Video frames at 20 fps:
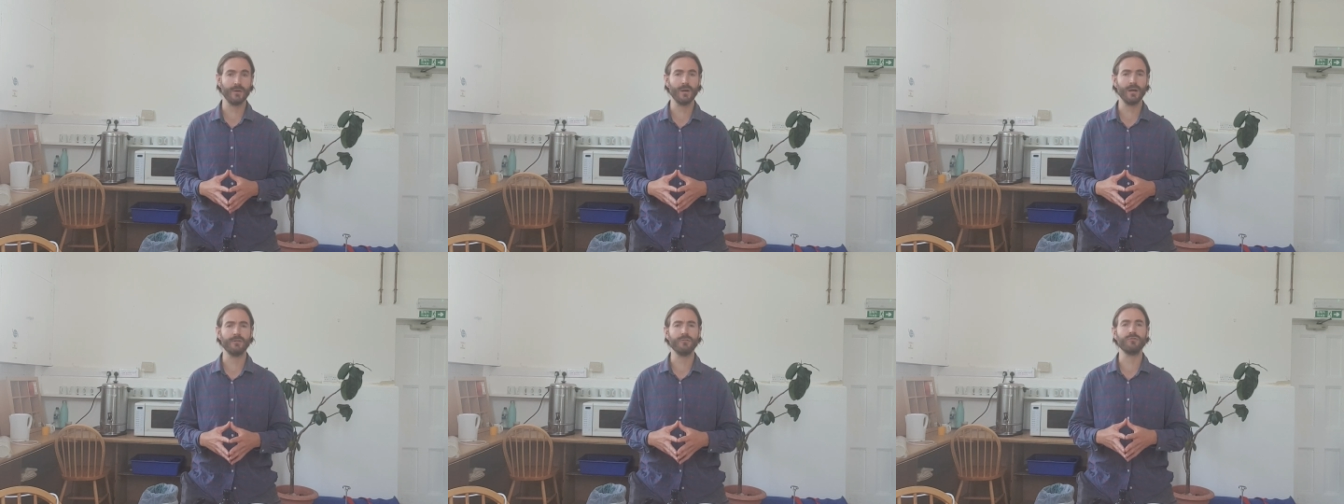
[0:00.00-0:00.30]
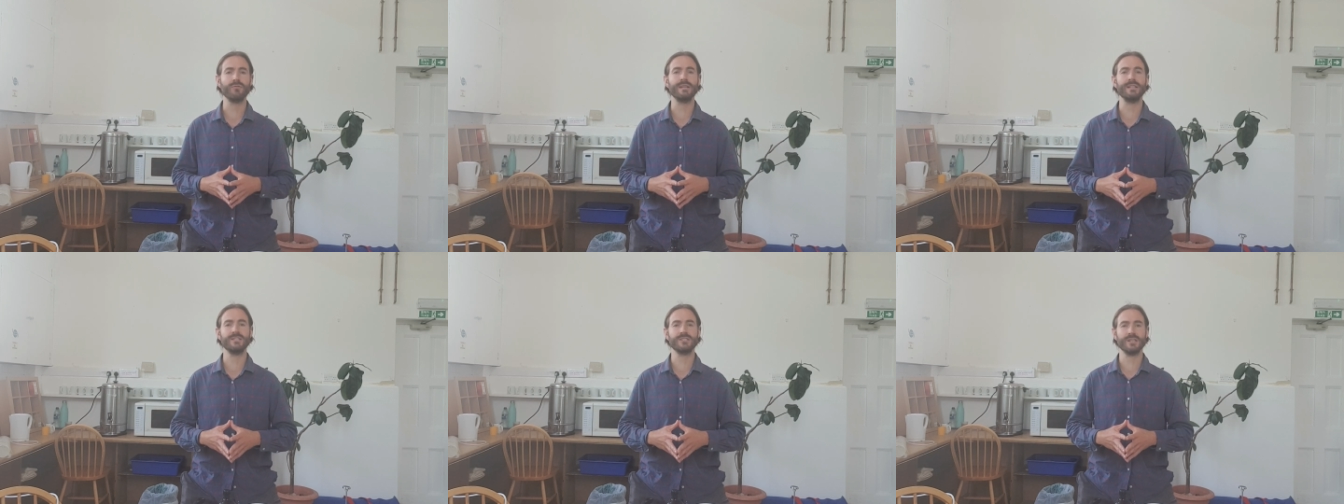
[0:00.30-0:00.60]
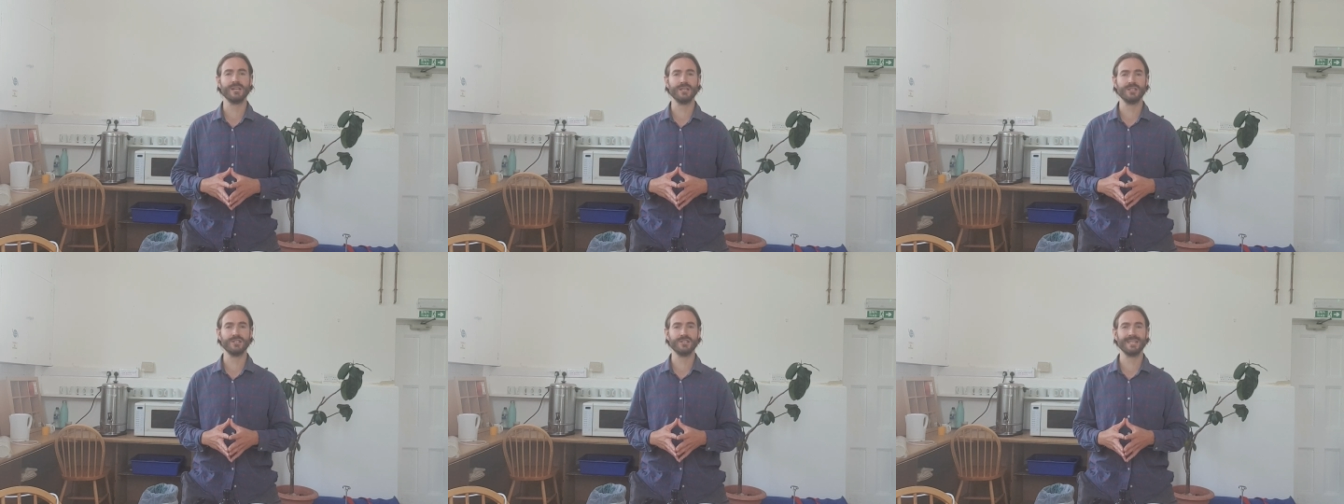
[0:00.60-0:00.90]
I'd
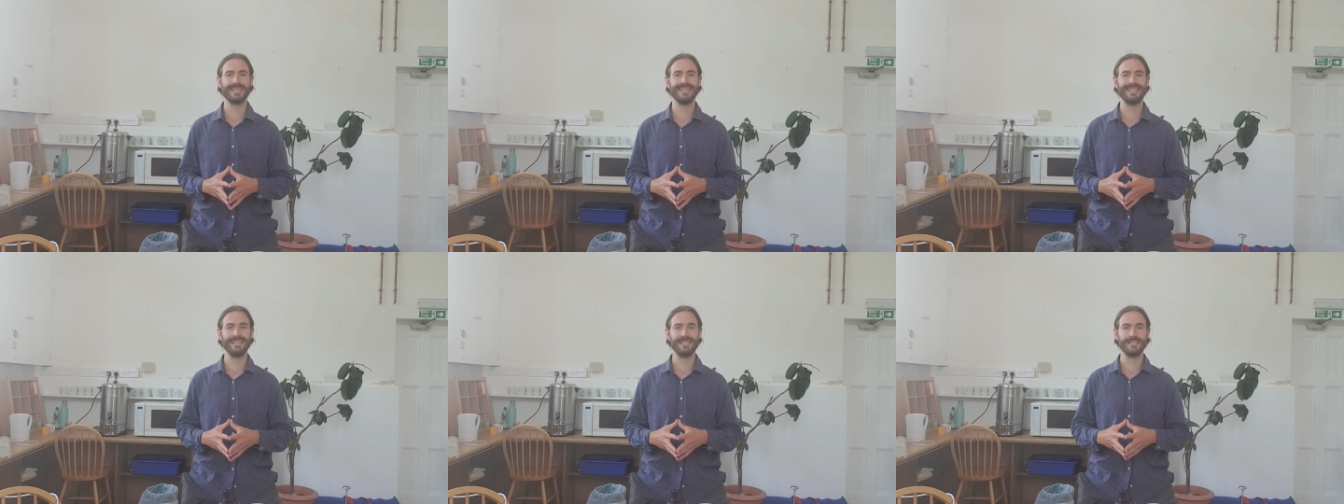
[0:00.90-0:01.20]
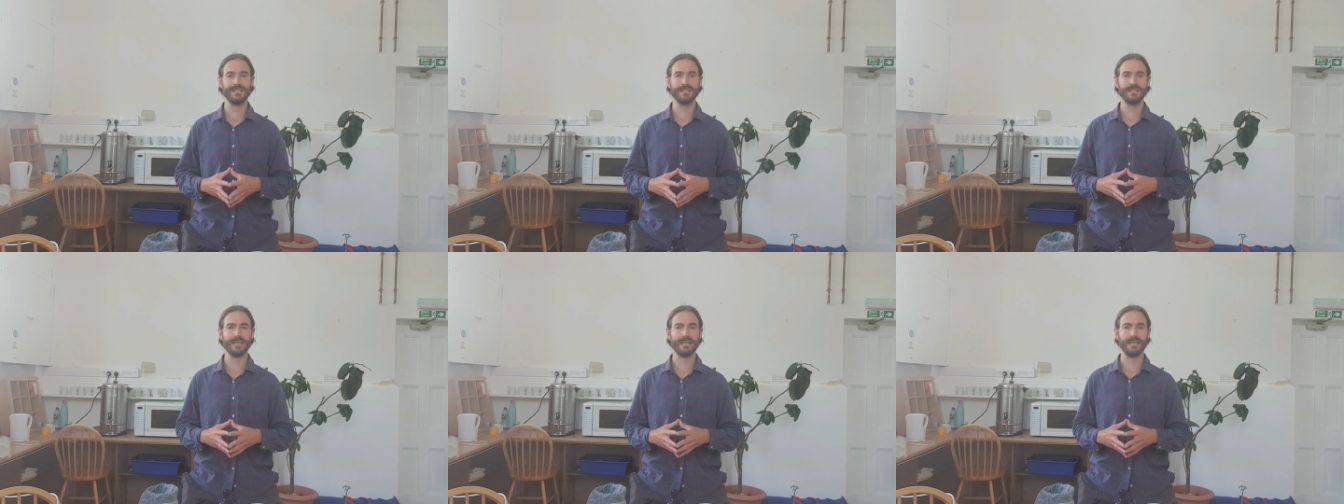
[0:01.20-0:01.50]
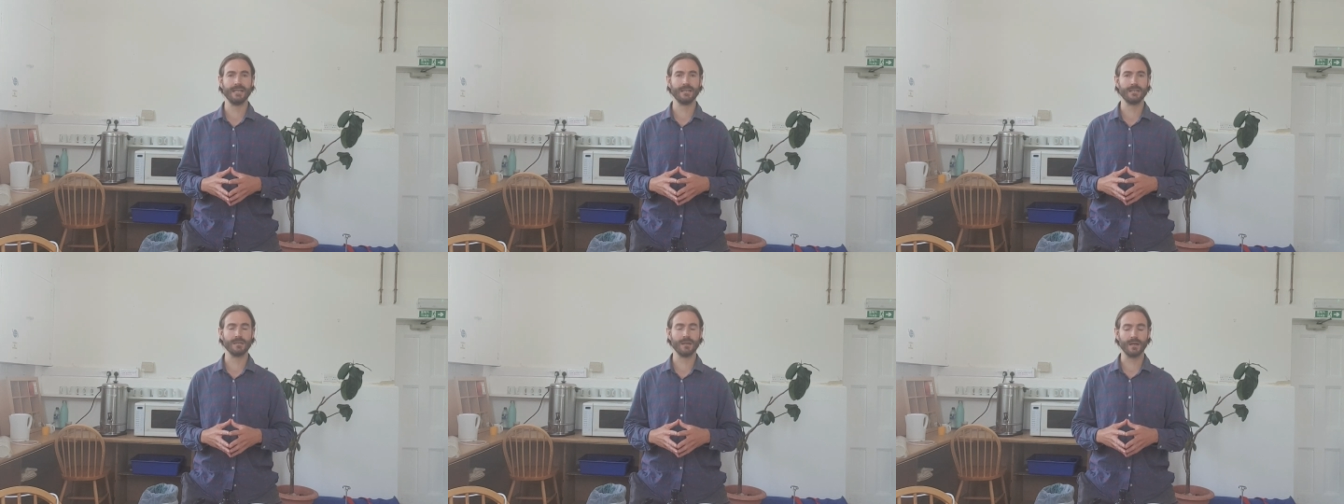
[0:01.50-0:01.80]
researched the
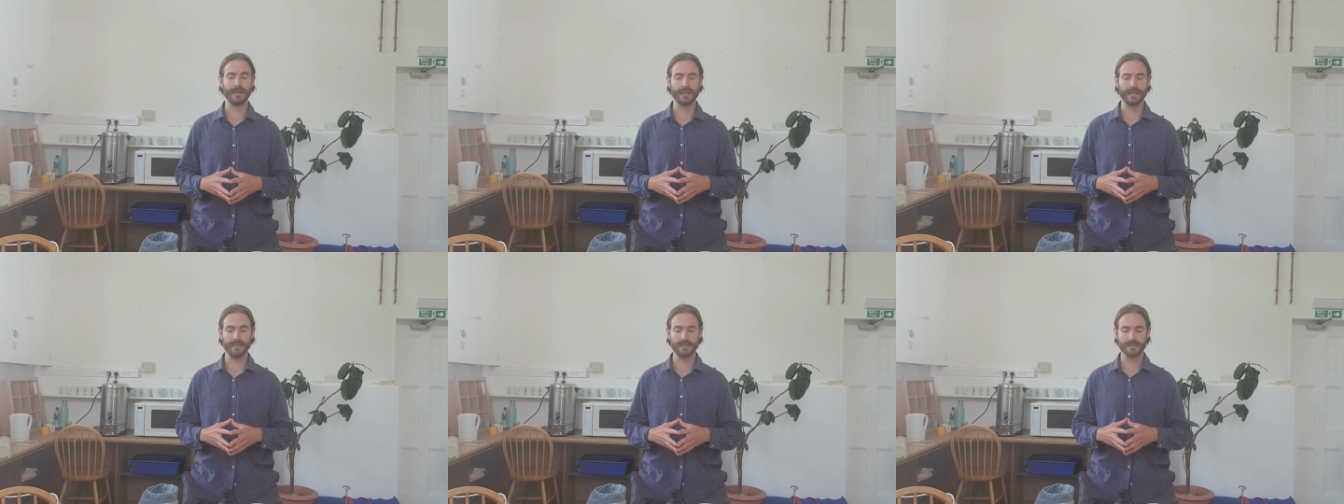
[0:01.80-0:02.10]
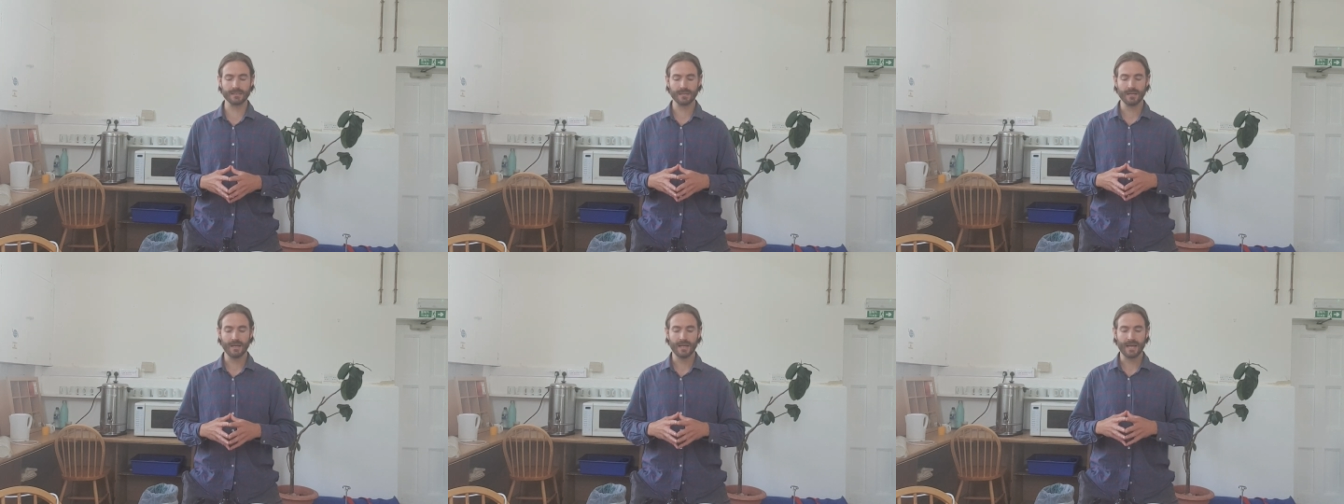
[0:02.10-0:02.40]
ketogenic diet